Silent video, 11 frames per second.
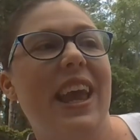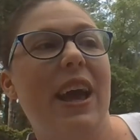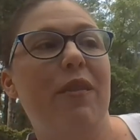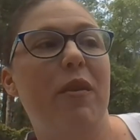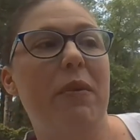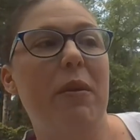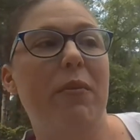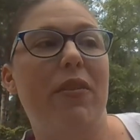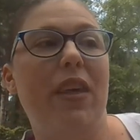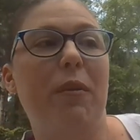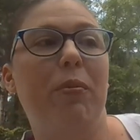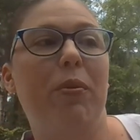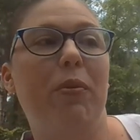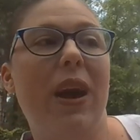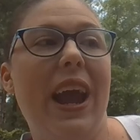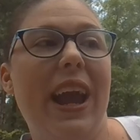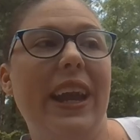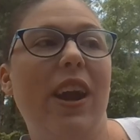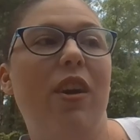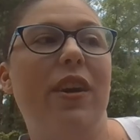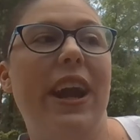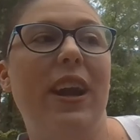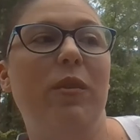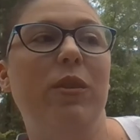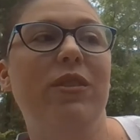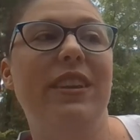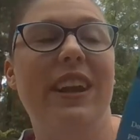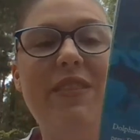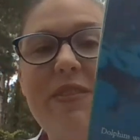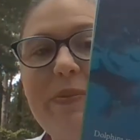And remember that prey are animals that